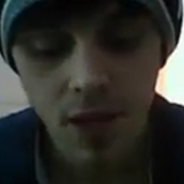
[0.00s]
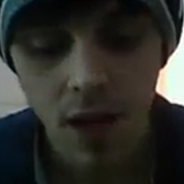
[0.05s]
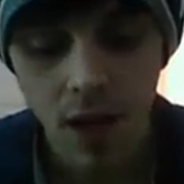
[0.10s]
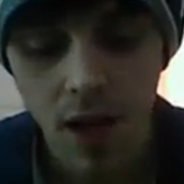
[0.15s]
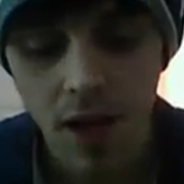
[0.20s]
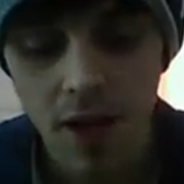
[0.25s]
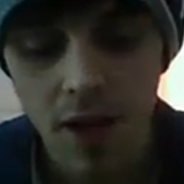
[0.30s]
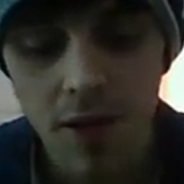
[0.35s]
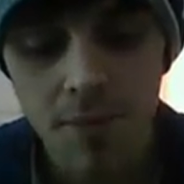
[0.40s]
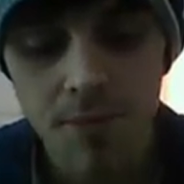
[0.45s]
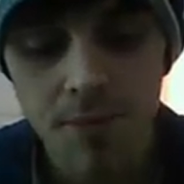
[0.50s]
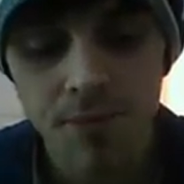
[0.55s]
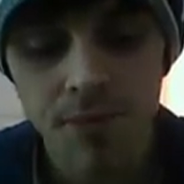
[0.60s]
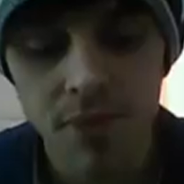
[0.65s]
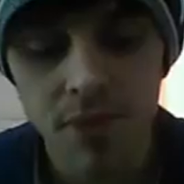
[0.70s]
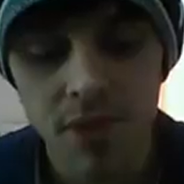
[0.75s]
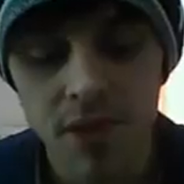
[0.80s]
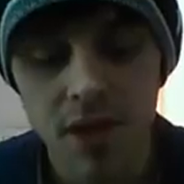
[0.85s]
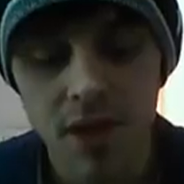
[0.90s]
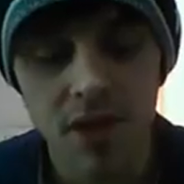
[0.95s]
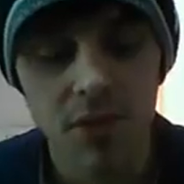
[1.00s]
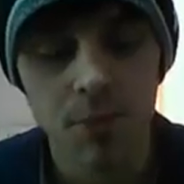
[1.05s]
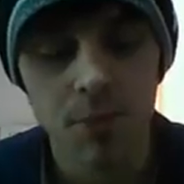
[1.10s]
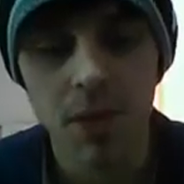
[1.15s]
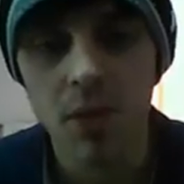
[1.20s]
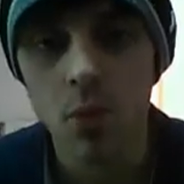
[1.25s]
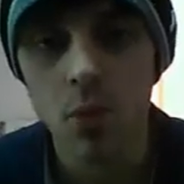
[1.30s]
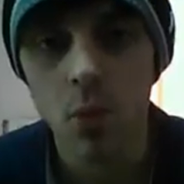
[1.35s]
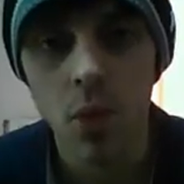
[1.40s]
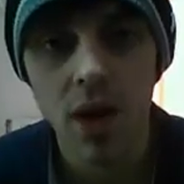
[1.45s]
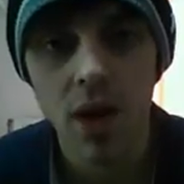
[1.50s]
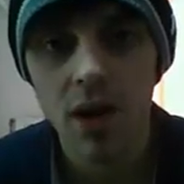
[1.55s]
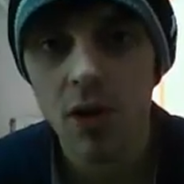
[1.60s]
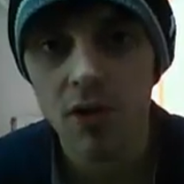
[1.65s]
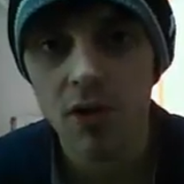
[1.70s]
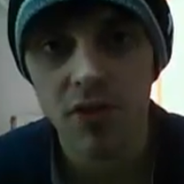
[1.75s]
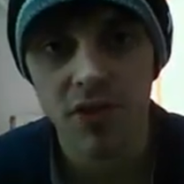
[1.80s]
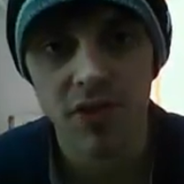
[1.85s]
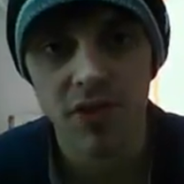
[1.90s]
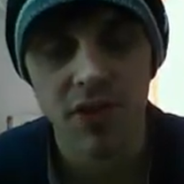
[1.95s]
it's been well
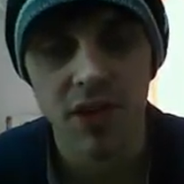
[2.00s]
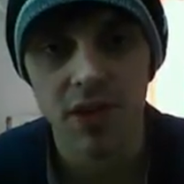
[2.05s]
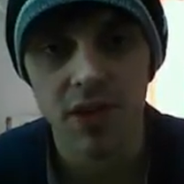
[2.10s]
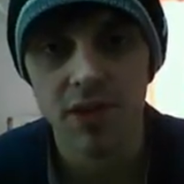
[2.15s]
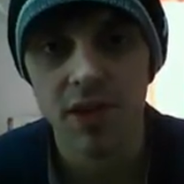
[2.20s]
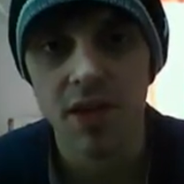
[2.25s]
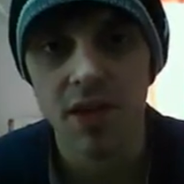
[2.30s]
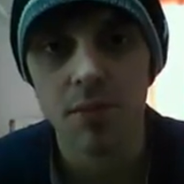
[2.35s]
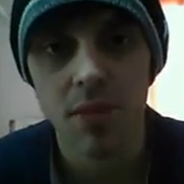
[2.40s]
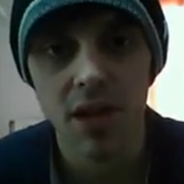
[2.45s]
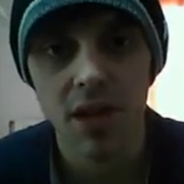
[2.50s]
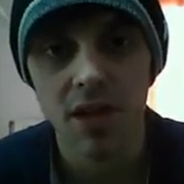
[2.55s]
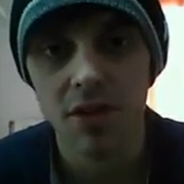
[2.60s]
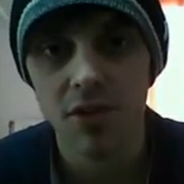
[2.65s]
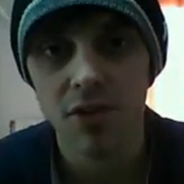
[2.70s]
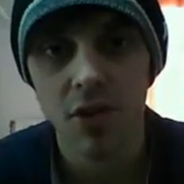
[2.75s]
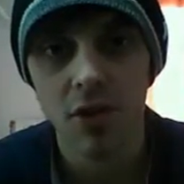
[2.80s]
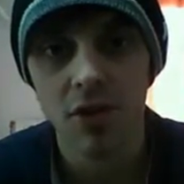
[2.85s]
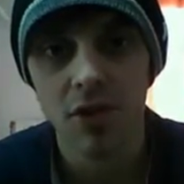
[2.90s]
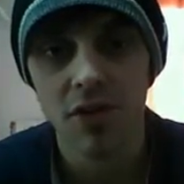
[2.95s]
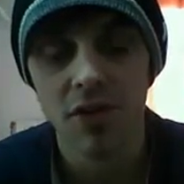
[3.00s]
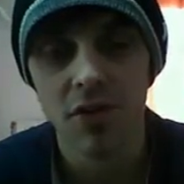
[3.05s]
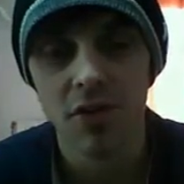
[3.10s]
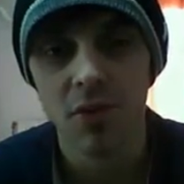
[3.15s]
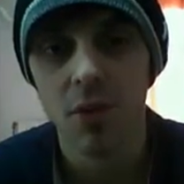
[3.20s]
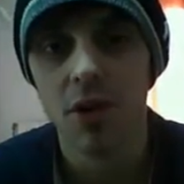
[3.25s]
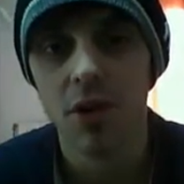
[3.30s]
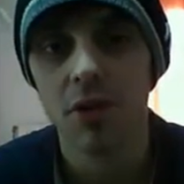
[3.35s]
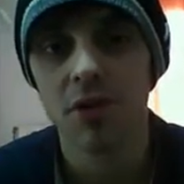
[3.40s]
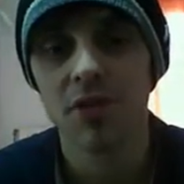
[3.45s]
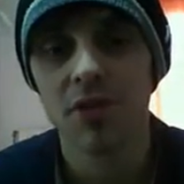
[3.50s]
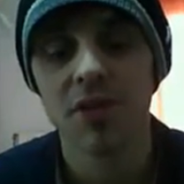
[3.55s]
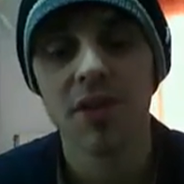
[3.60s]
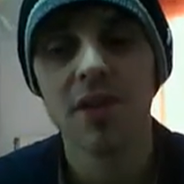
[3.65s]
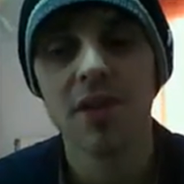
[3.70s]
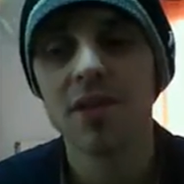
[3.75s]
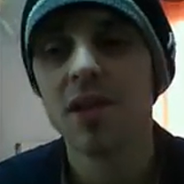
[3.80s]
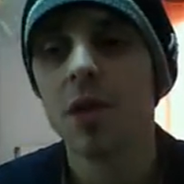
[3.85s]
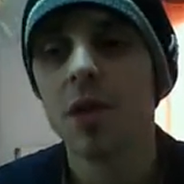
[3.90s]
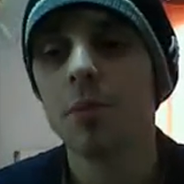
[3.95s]
over $16 million as well. So
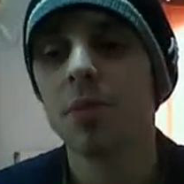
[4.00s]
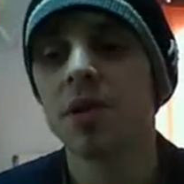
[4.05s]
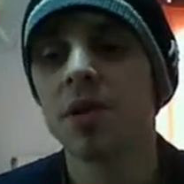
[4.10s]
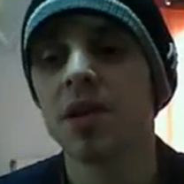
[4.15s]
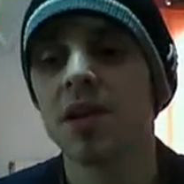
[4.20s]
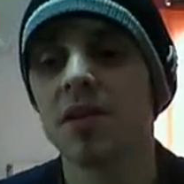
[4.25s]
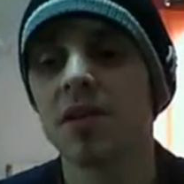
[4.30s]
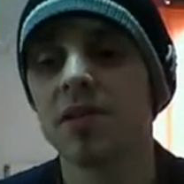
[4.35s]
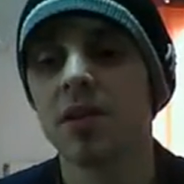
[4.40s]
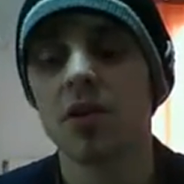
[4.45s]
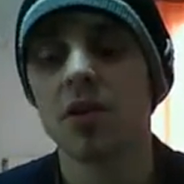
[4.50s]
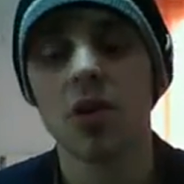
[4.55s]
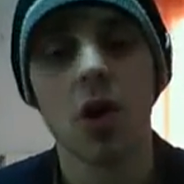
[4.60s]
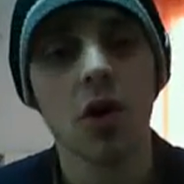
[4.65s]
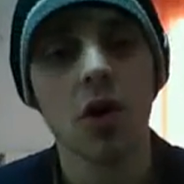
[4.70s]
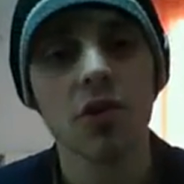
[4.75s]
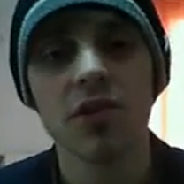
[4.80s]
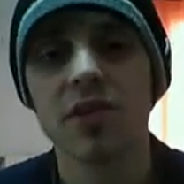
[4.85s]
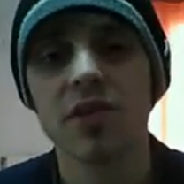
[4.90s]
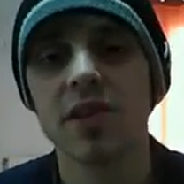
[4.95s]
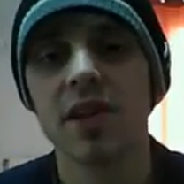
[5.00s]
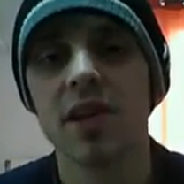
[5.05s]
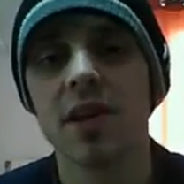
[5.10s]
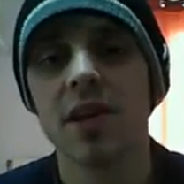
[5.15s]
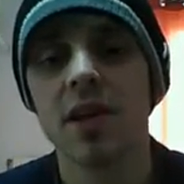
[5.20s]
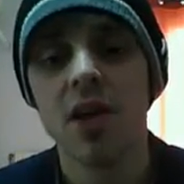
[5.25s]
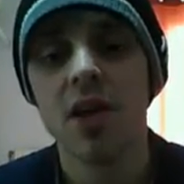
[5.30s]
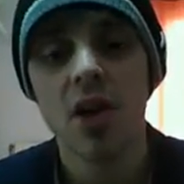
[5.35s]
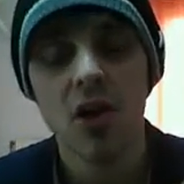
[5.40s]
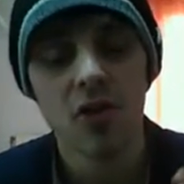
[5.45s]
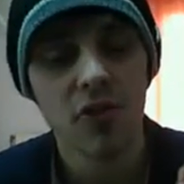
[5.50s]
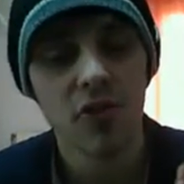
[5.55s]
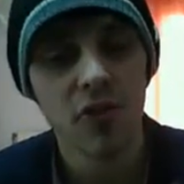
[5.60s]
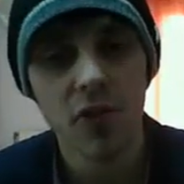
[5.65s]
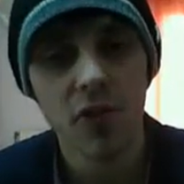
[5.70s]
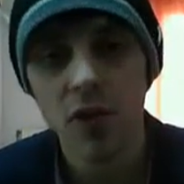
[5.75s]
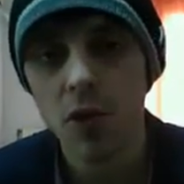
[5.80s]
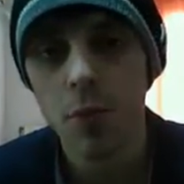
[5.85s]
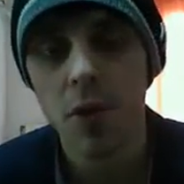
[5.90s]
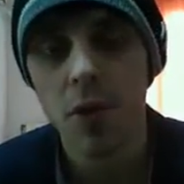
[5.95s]
this company is constantly
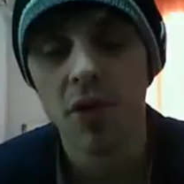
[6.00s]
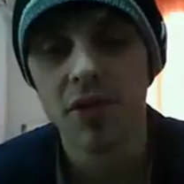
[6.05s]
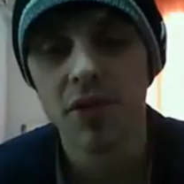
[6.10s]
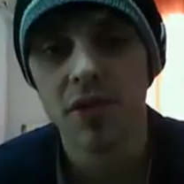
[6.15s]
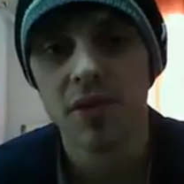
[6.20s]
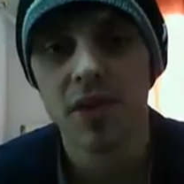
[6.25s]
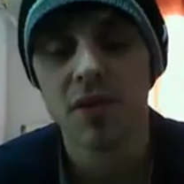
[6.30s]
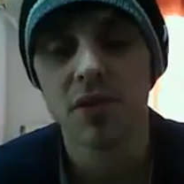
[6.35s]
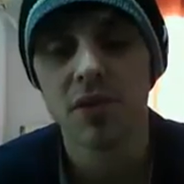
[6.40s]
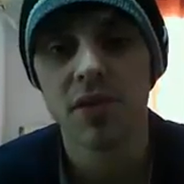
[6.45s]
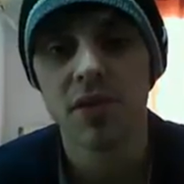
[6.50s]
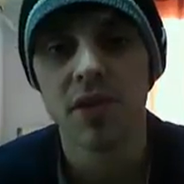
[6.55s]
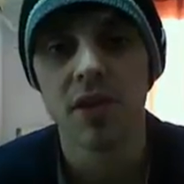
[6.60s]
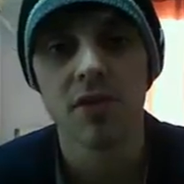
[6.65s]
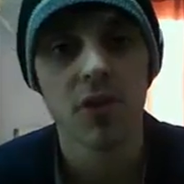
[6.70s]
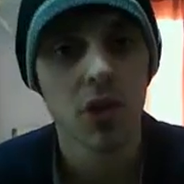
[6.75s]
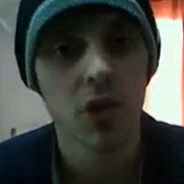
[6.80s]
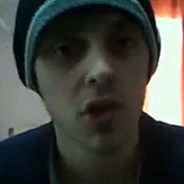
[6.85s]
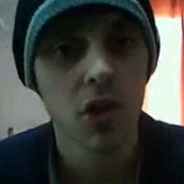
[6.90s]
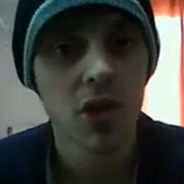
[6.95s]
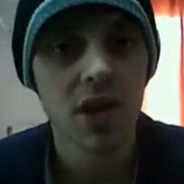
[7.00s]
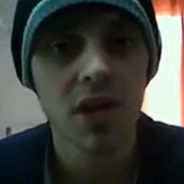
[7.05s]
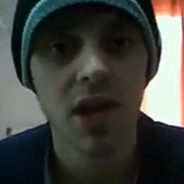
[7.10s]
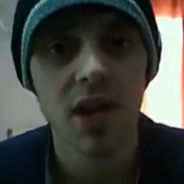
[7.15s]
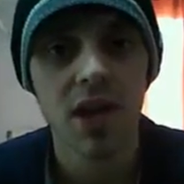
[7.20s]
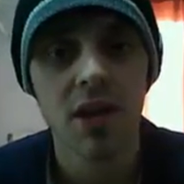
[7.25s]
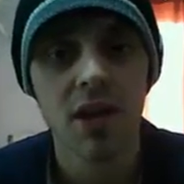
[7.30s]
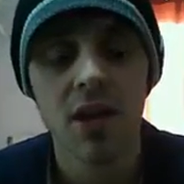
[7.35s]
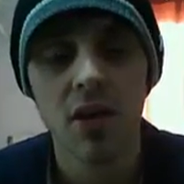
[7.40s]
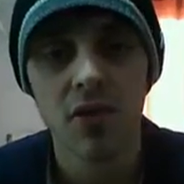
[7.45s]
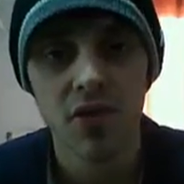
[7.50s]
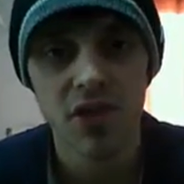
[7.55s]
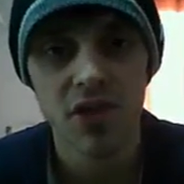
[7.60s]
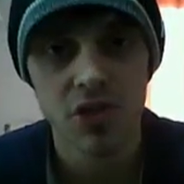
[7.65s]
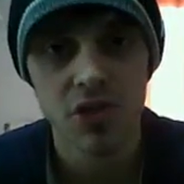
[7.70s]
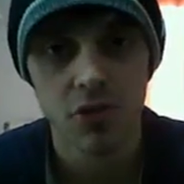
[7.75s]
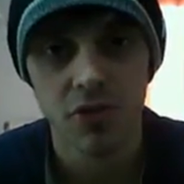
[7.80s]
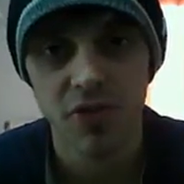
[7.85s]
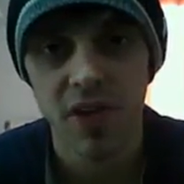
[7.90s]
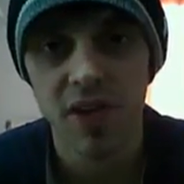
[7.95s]
full of positivity. If you look in their
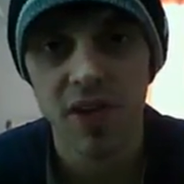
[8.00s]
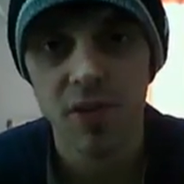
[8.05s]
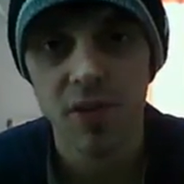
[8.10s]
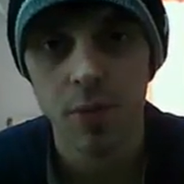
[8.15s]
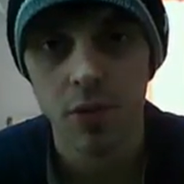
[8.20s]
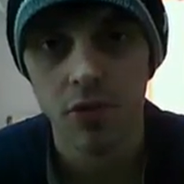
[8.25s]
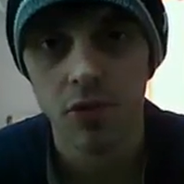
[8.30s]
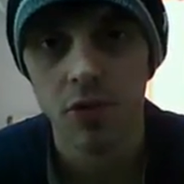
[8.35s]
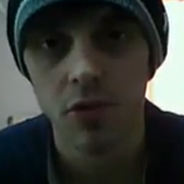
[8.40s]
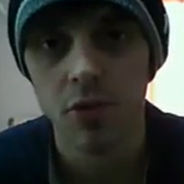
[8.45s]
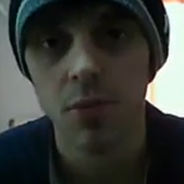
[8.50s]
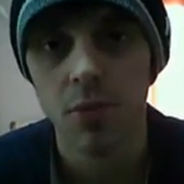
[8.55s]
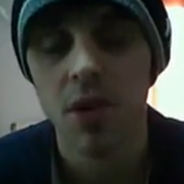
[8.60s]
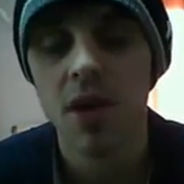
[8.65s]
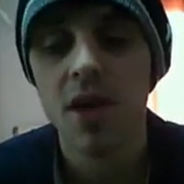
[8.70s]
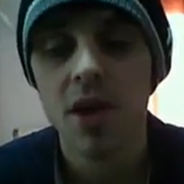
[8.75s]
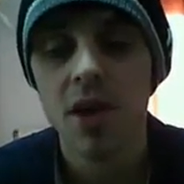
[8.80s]
official Facebook group,